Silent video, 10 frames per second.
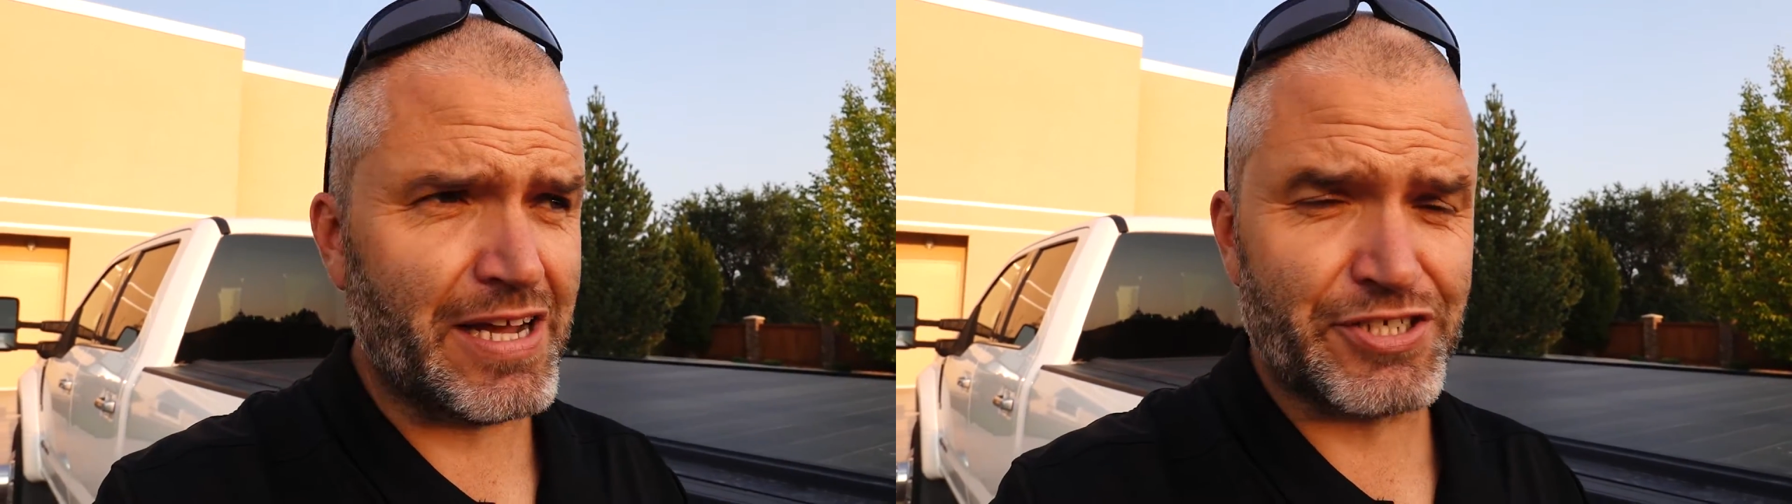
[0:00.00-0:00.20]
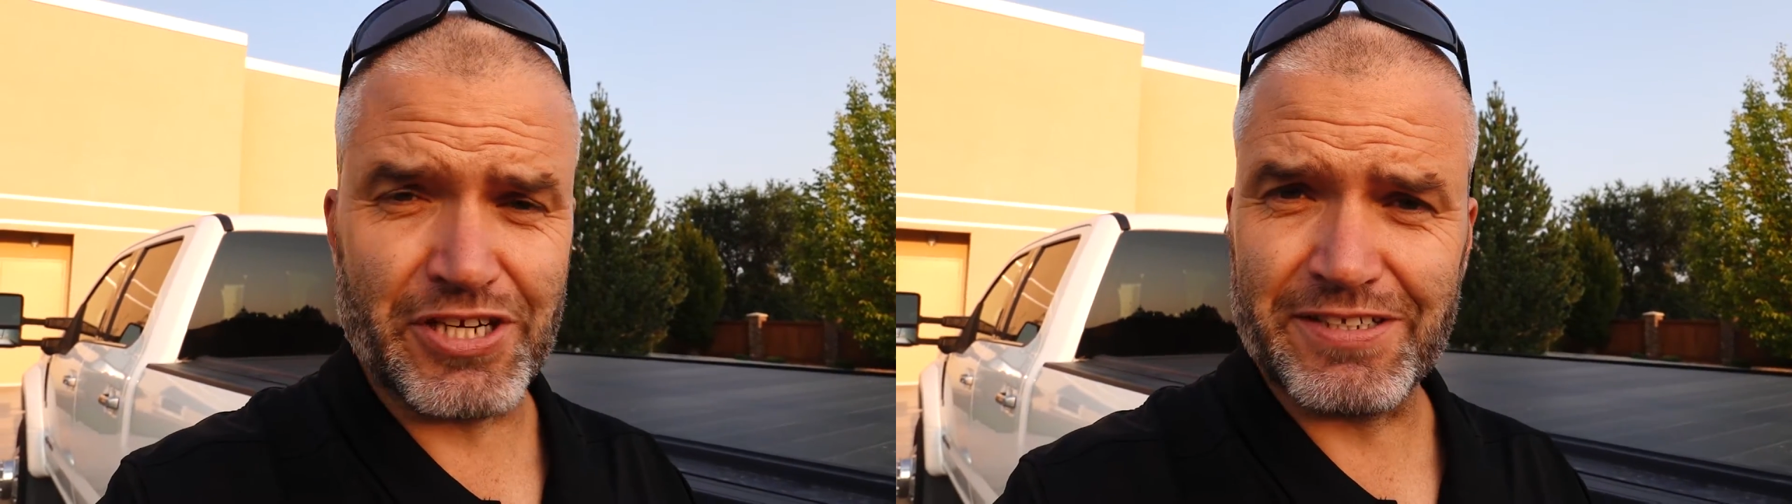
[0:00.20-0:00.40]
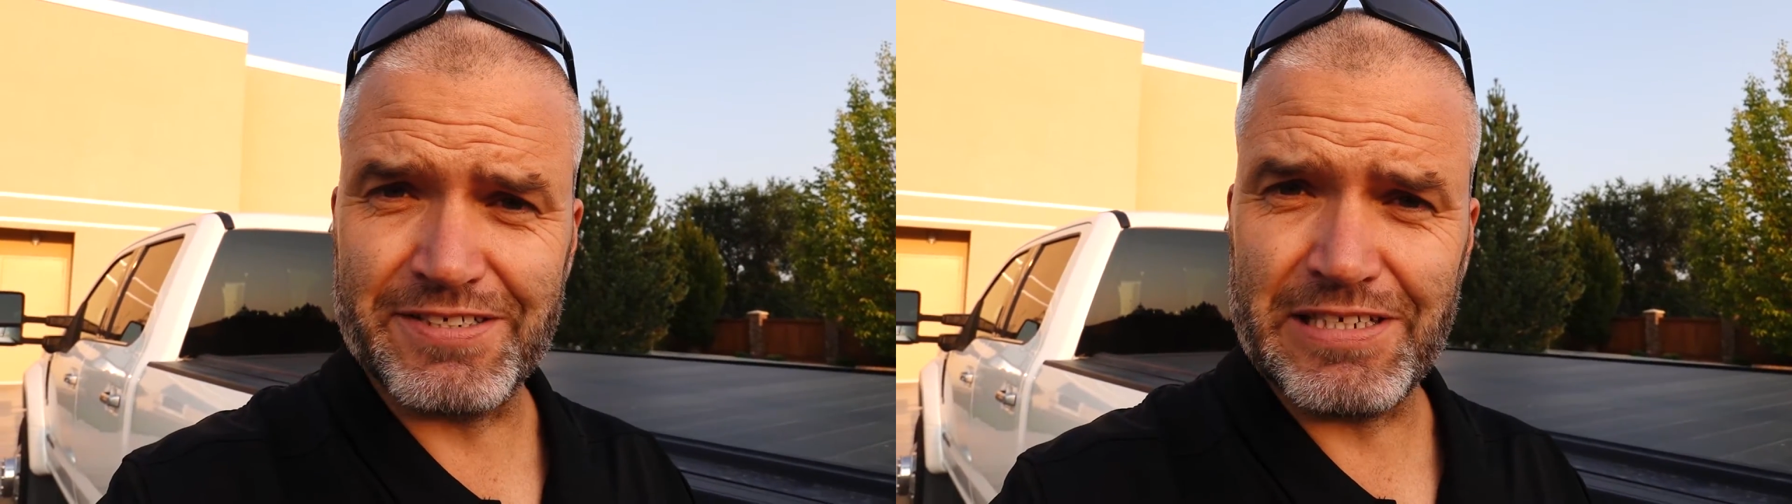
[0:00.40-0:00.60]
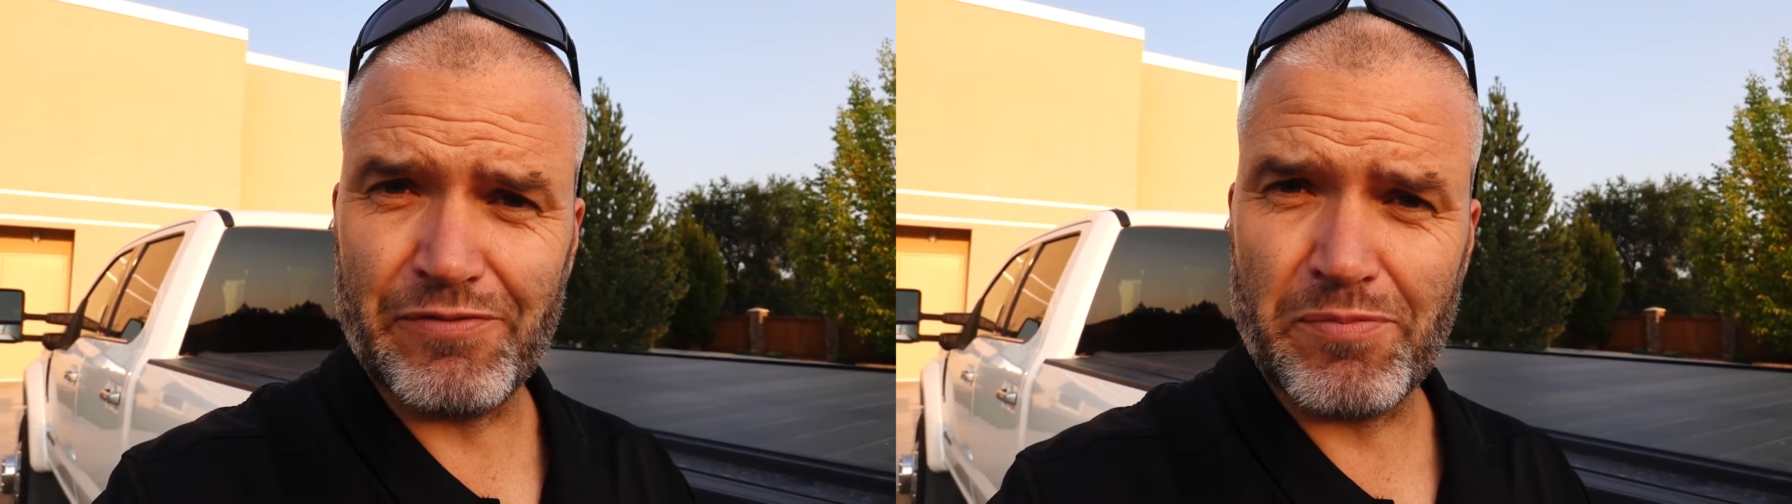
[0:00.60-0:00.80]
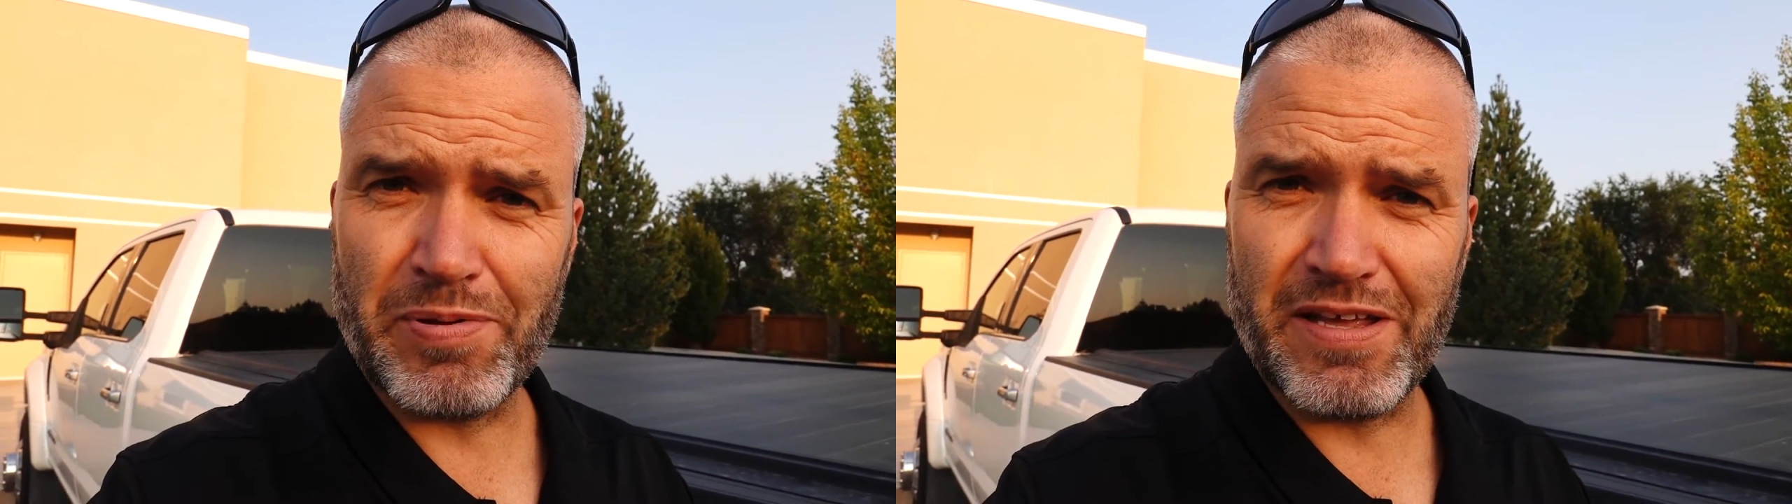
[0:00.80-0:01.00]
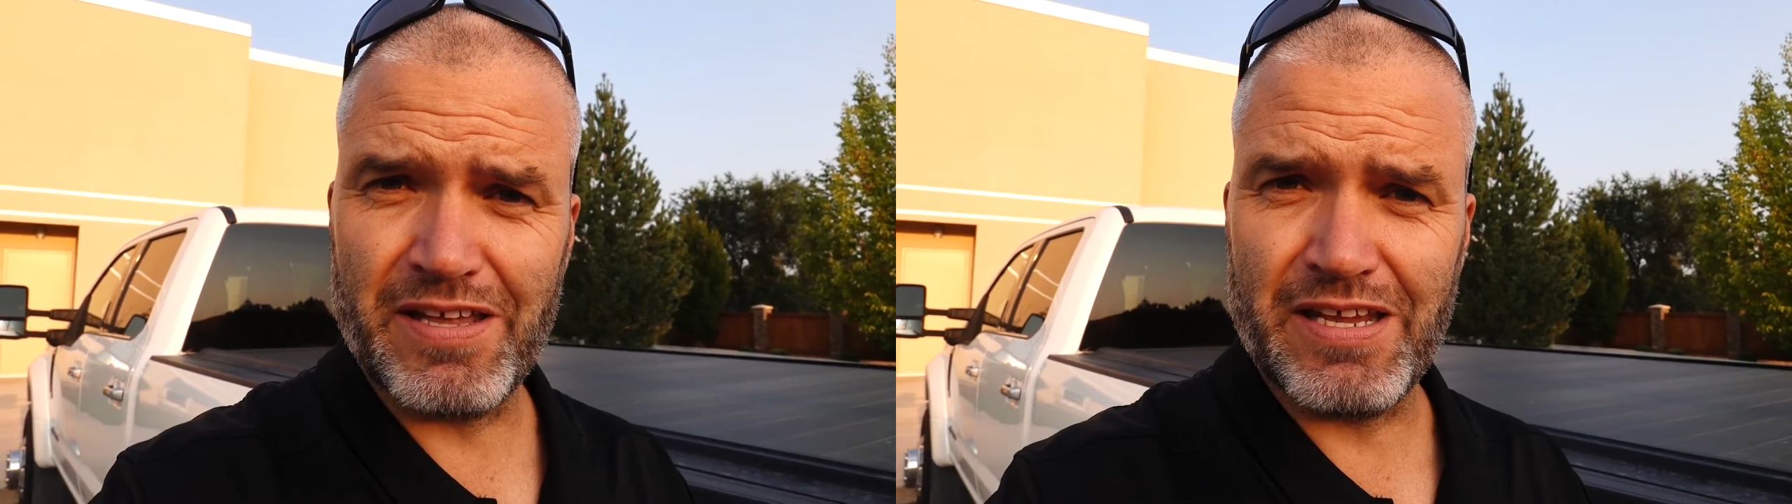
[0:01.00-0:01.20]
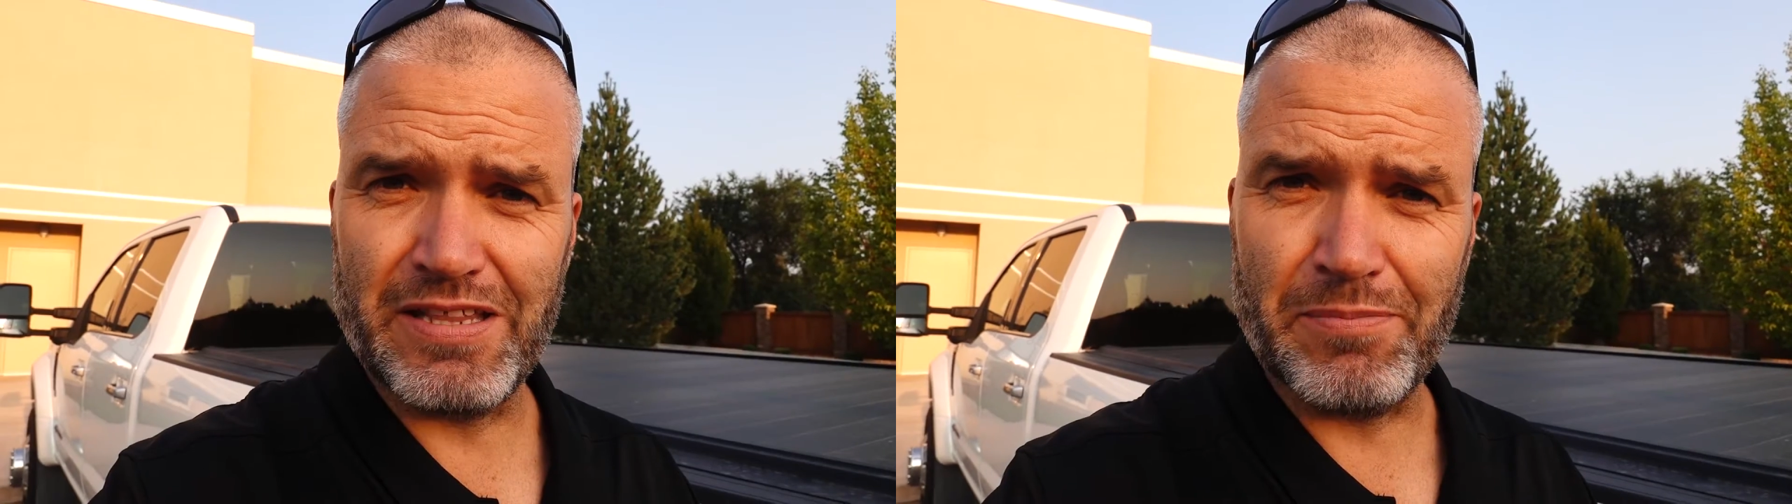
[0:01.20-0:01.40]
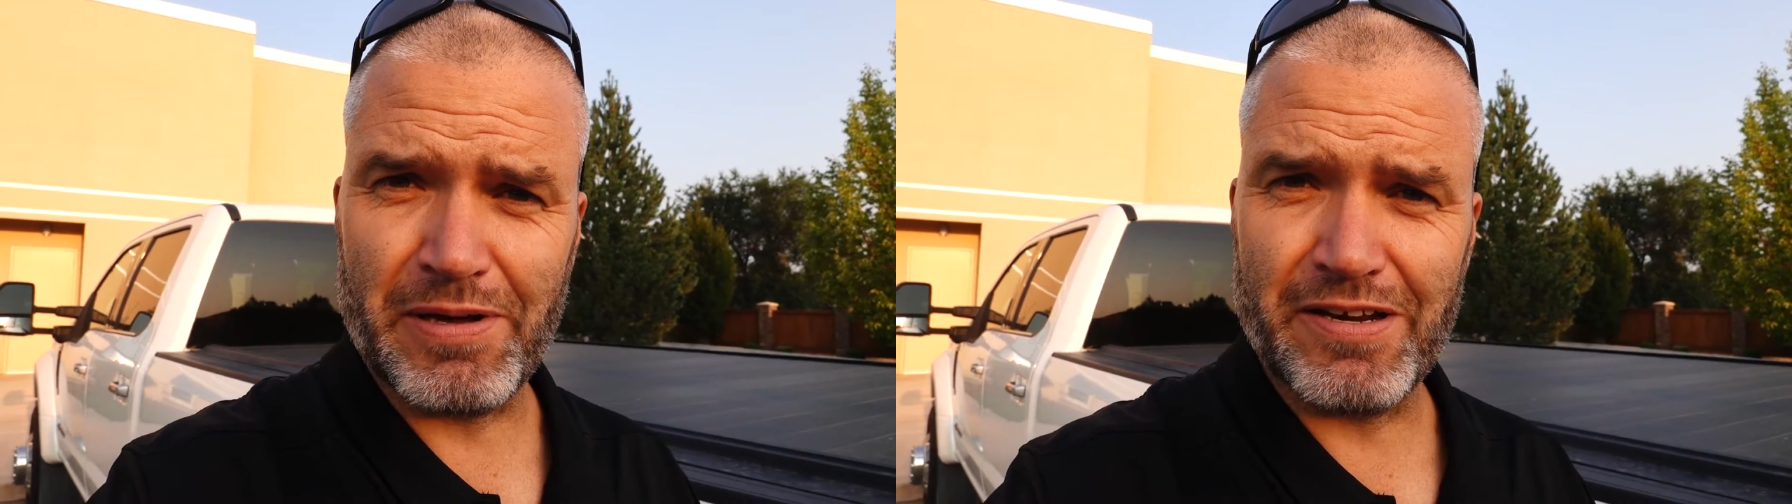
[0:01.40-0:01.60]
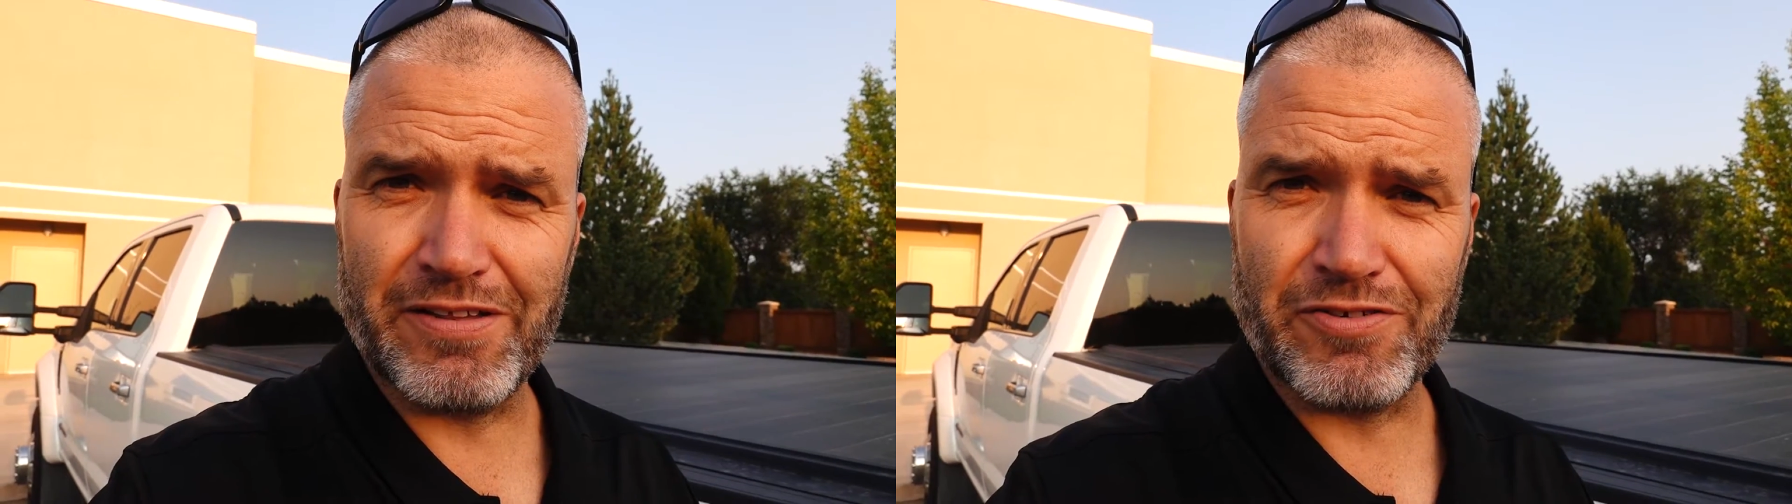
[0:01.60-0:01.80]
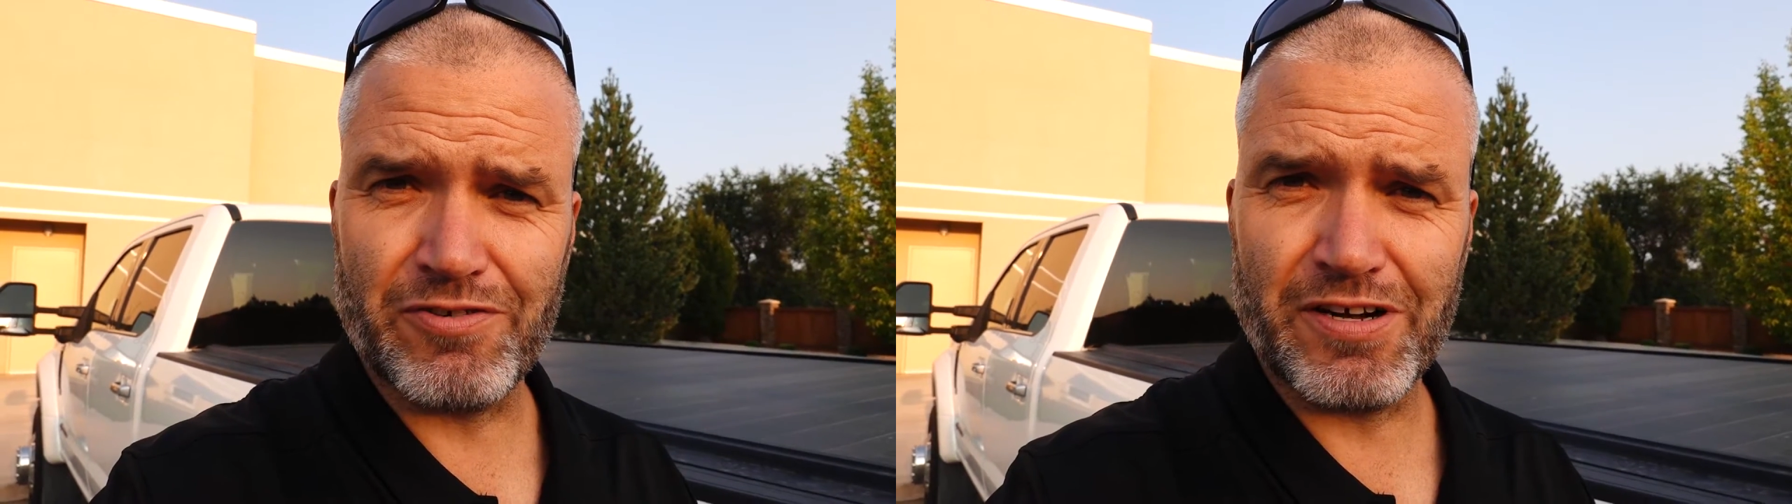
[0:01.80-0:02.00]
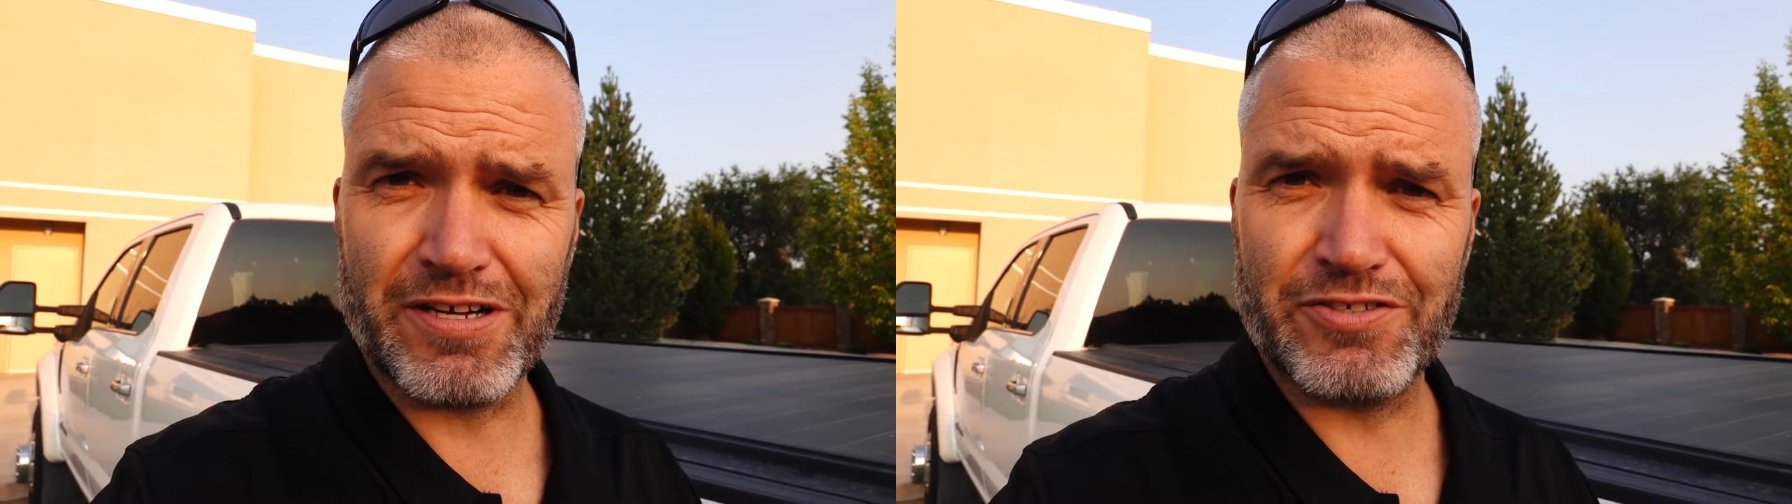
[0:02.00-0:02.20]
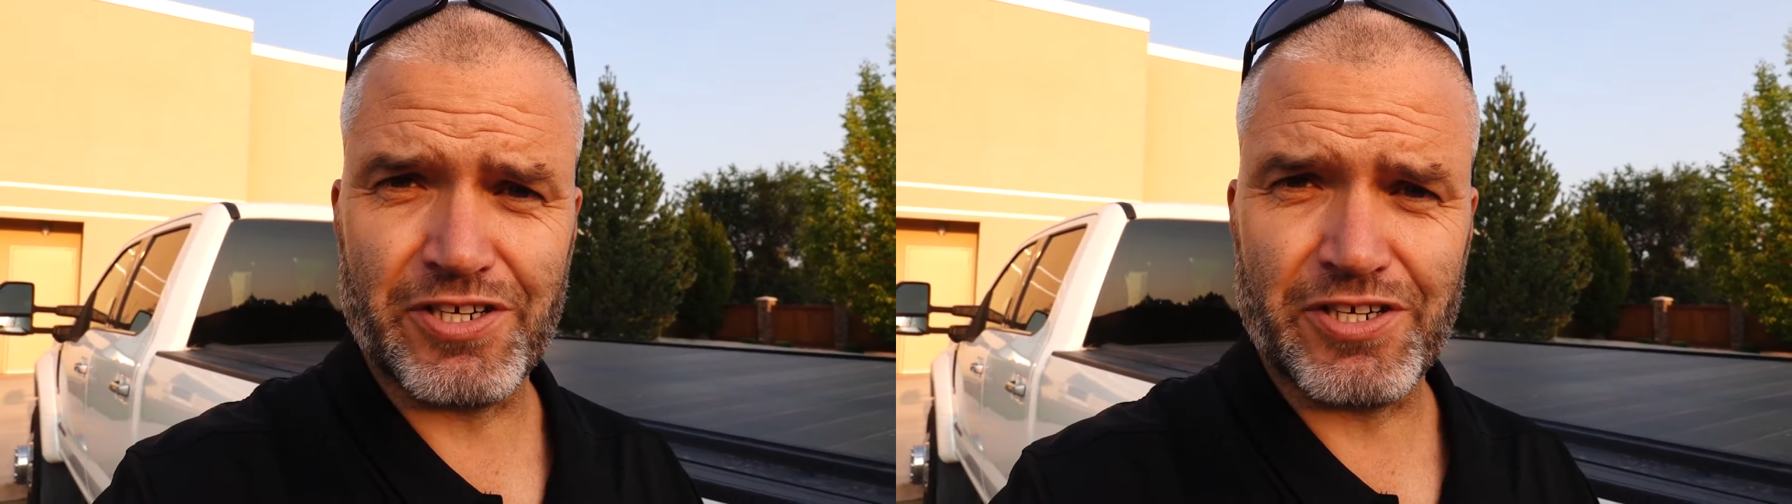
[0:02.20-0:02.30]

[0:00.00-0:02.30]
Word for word: I checked the 7-pin in the bed of the truck,